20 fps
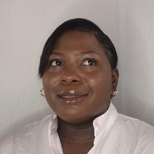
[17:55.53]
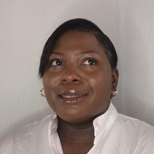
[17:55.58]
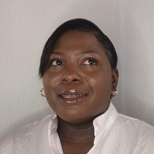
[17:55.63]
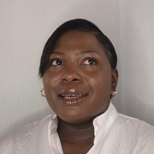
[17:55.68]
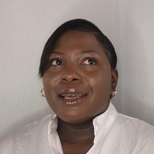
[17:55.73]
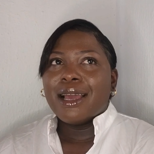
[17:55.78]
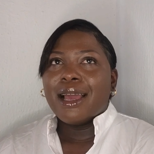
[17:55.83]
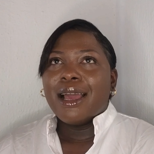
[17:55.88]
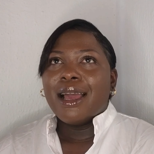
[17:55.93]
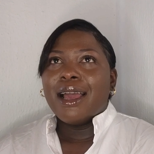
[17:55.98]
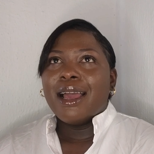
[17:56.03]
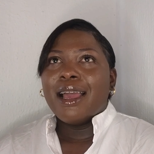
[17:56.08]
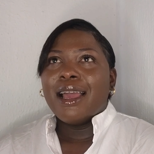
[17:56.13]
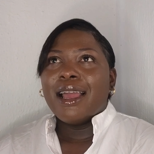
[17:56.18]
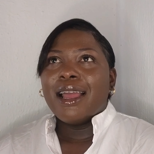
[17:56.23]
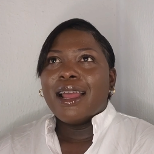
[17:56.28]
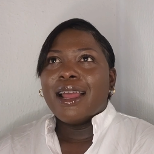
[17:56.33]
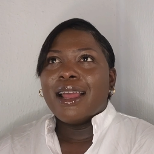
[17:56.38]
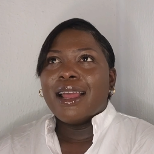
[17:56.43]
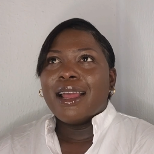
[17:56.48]

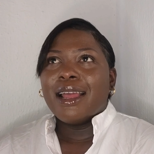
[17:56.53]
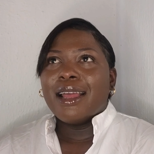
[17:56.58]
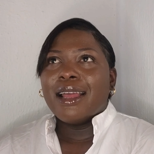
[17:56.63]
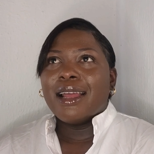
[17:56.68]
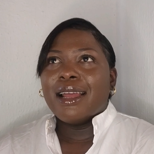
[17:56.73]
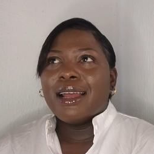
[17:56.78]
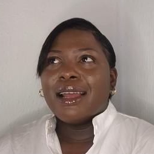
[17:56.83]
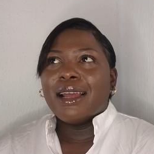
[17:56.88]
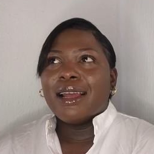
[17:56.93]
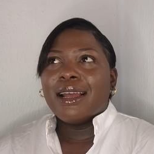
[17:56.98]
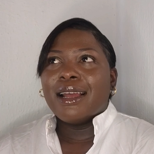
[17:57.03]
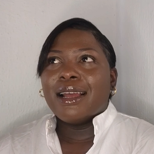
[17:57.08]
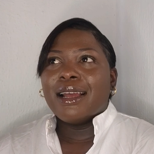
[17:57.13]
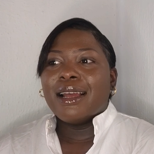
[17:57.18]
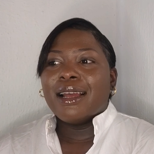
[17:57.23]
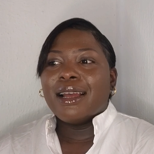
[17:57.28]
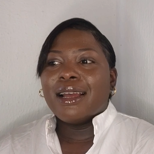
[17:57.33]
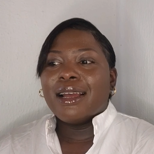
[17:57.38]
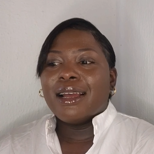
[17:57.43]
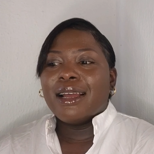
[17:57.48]

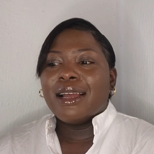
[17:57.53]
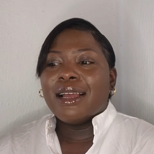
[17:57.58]
[no speech]